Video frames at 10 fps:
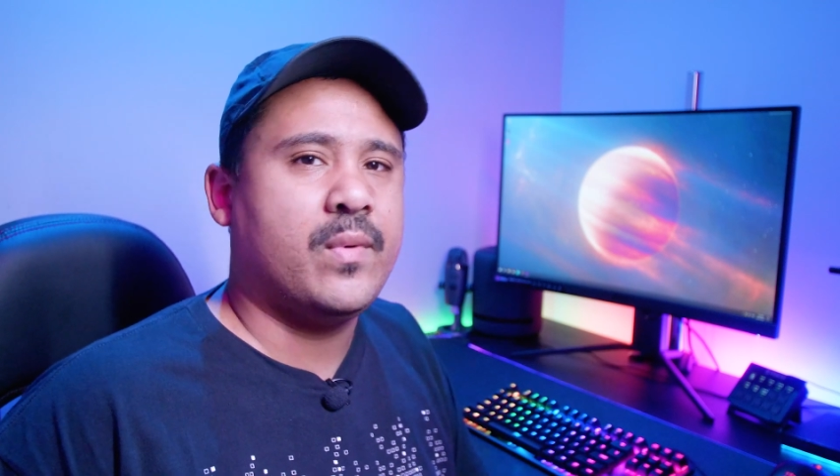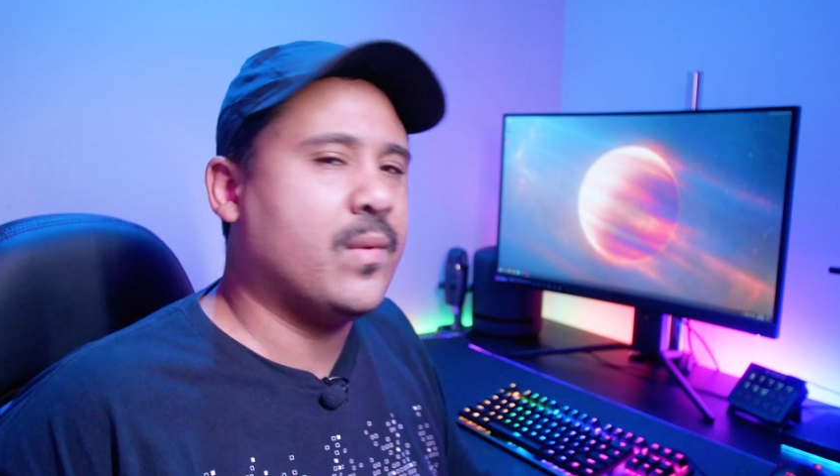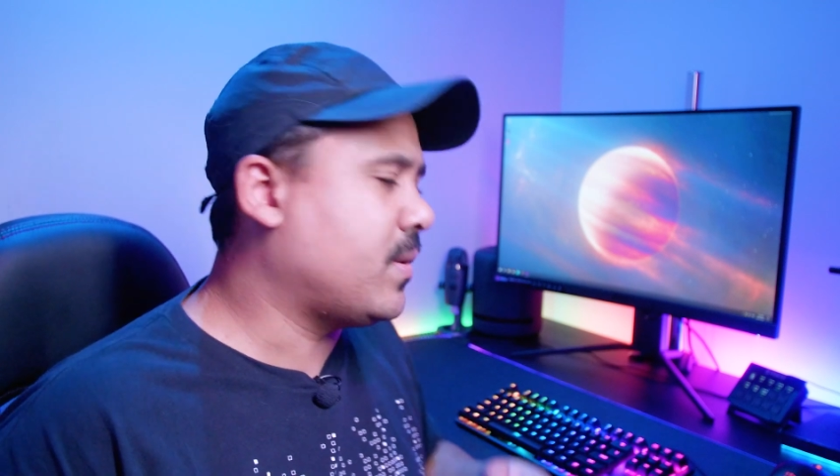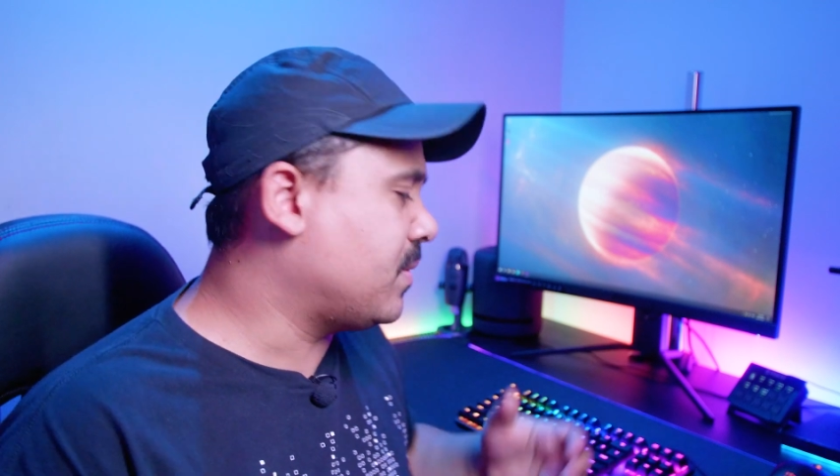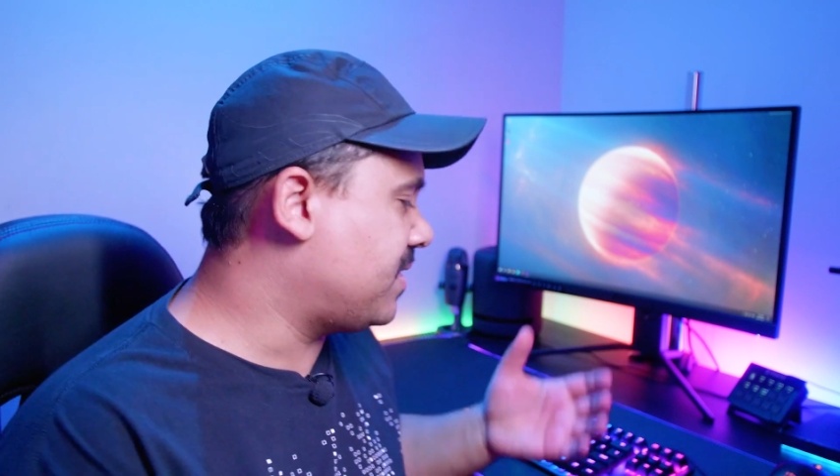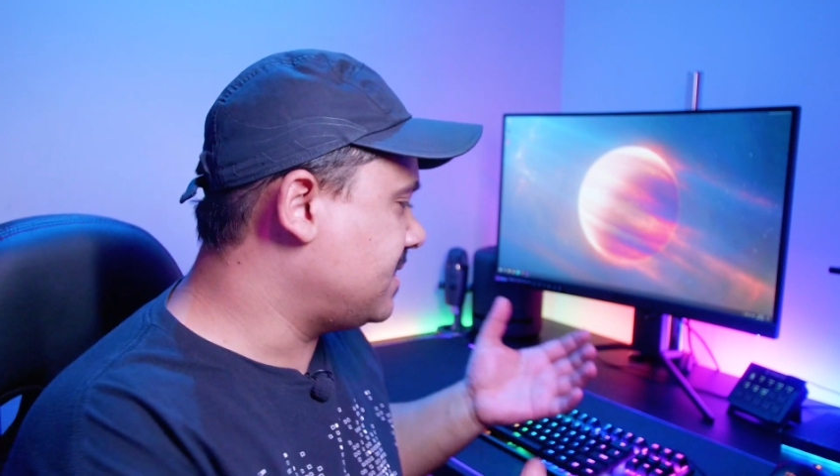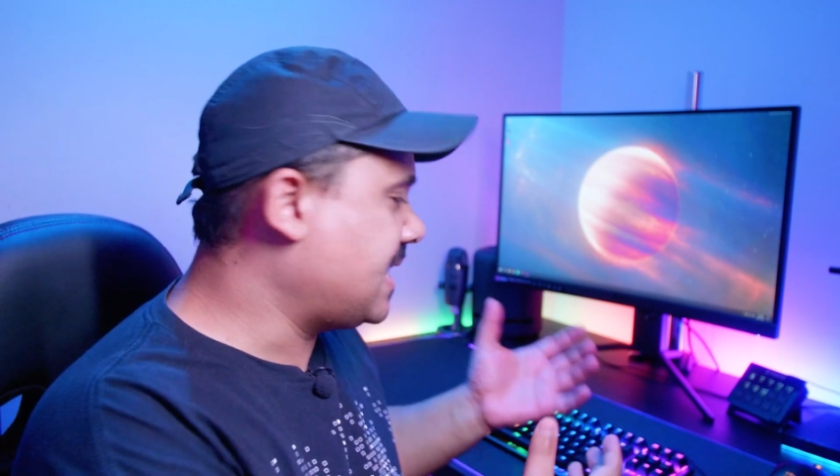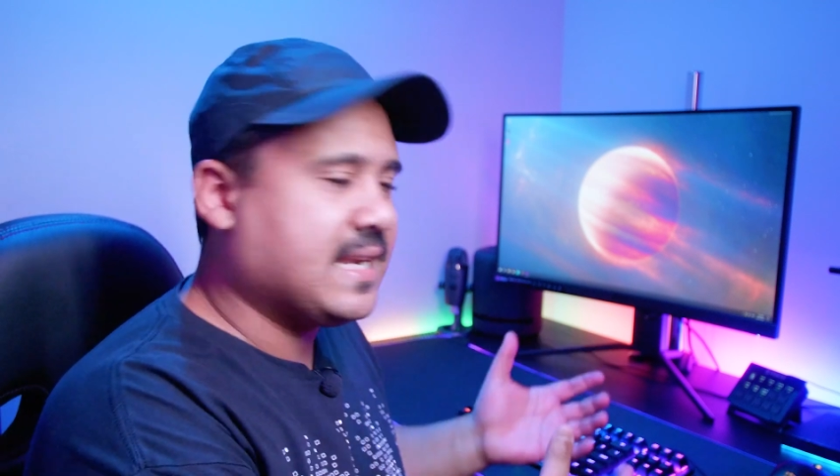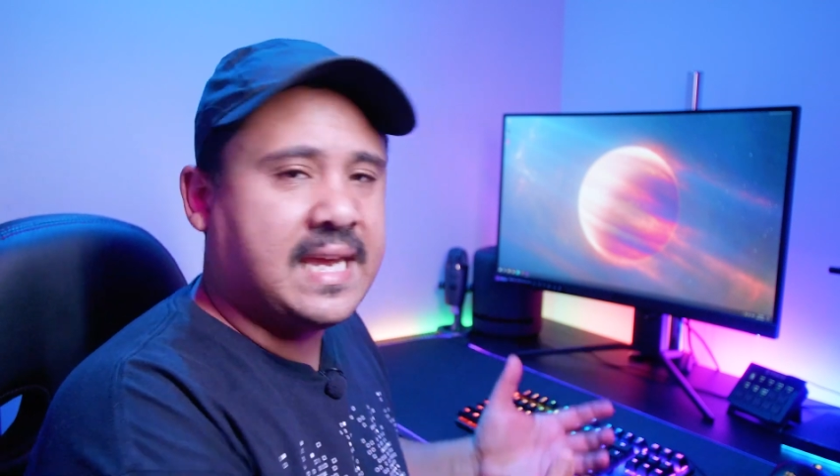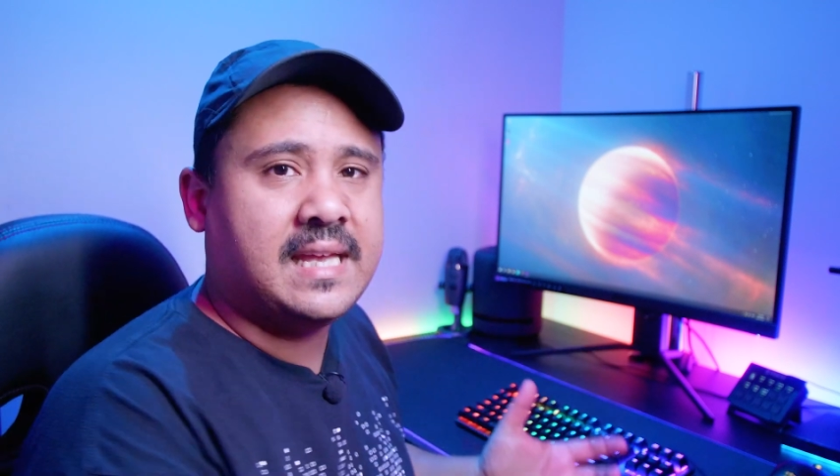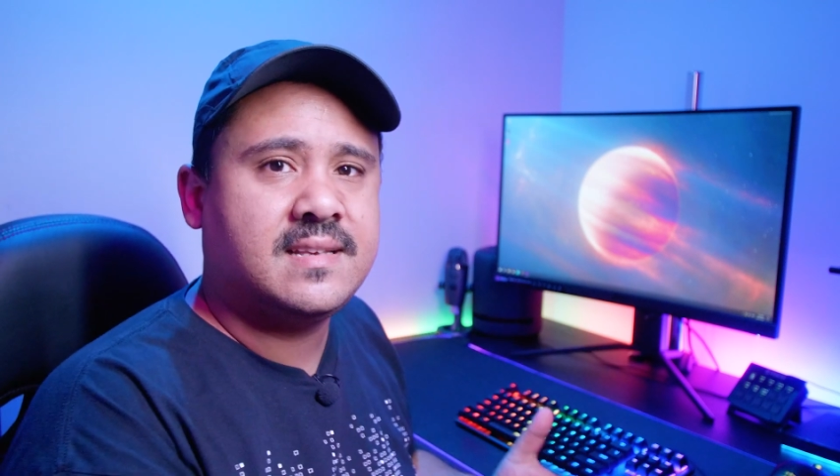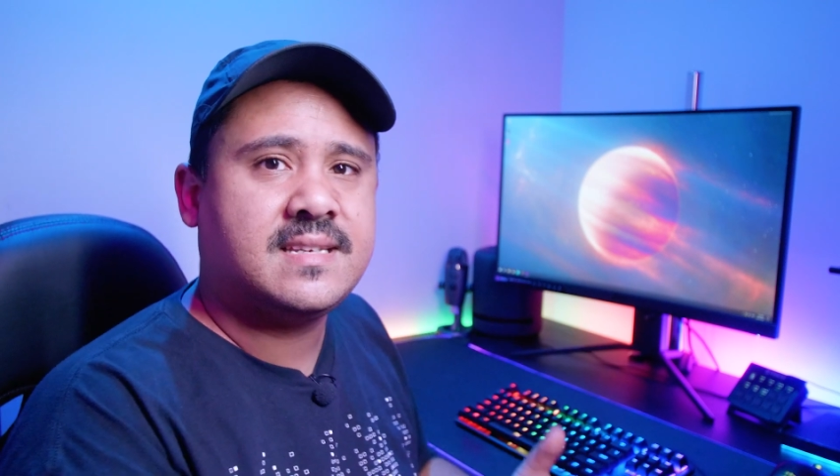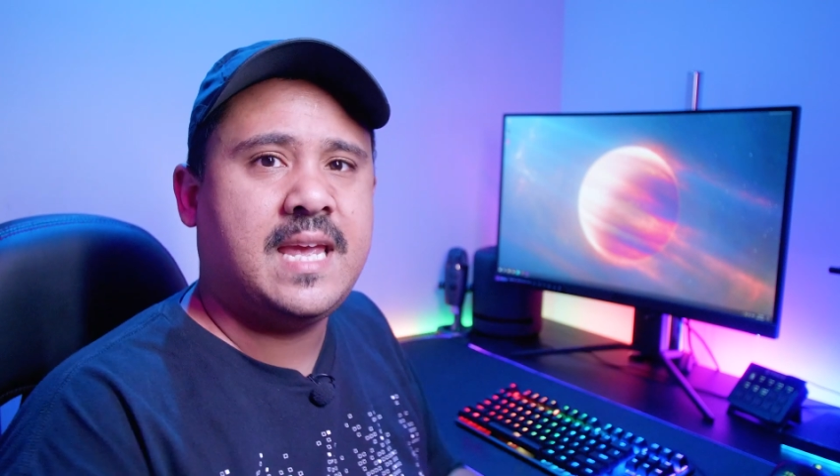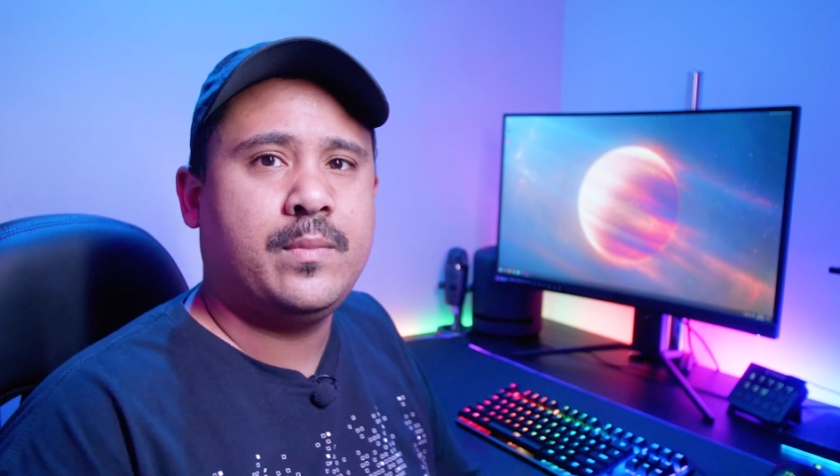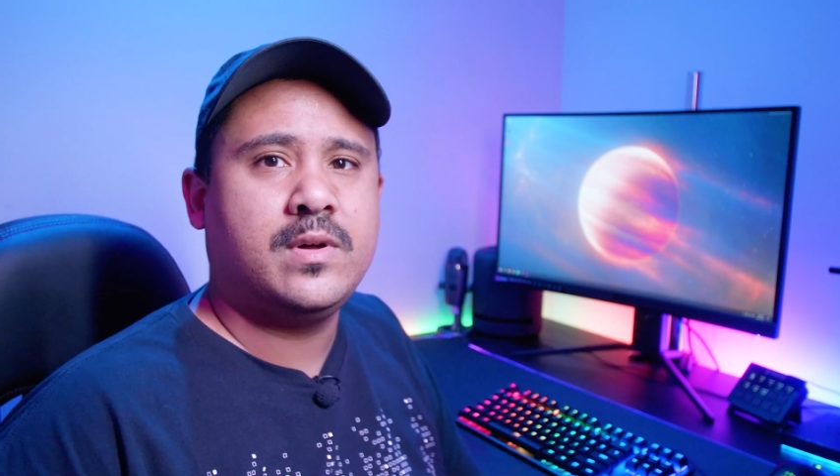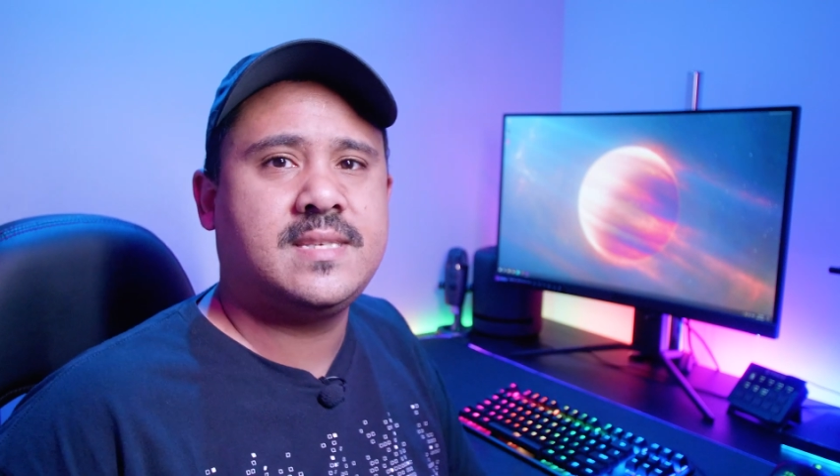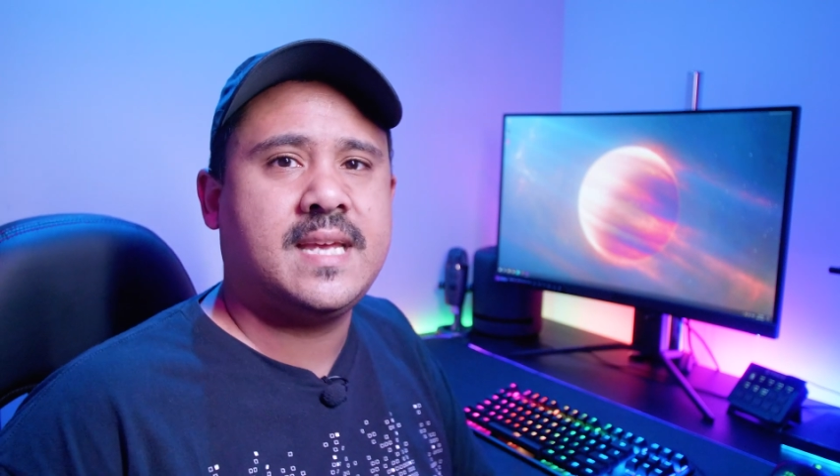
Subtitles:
we went with a 10 keyless keyboard